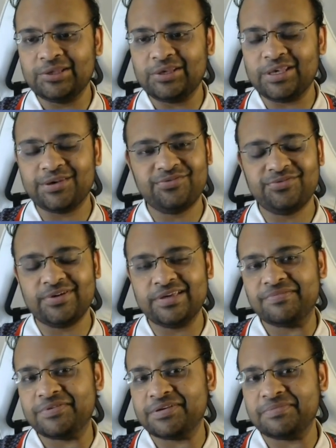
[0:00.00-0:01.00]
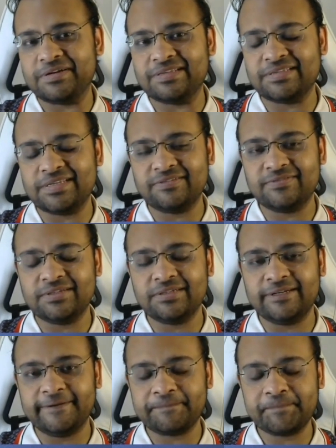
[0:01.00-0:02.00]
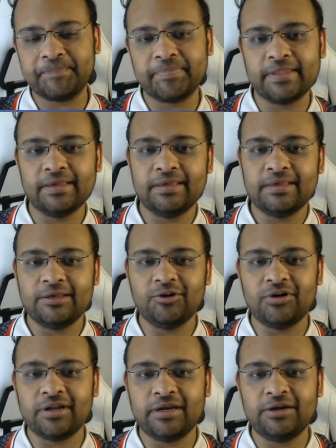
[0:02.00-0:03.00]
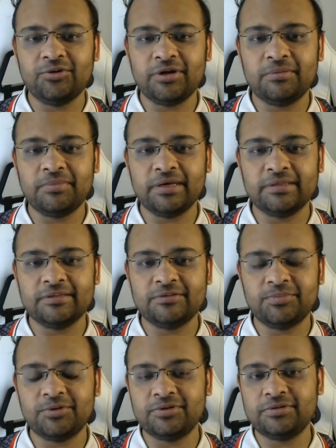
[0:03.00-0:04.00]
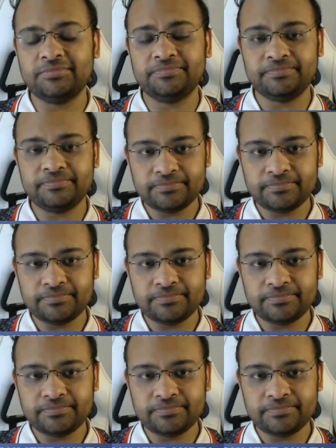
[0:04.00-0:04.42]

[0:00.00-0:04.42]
f5, bishop d7, trying to get back this pawn.